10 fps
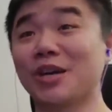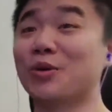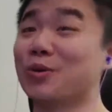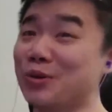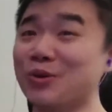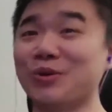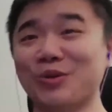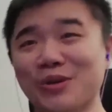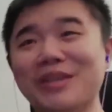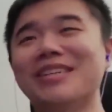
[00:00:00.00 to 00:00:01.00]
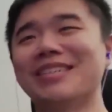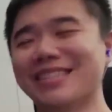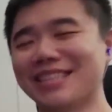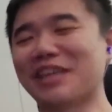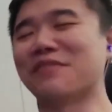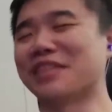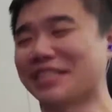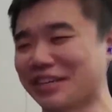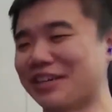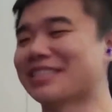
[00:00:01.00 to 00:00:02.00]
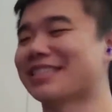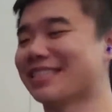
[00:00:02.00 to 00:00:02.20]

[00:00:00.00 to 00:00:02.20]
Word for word: Ooh, Love this song.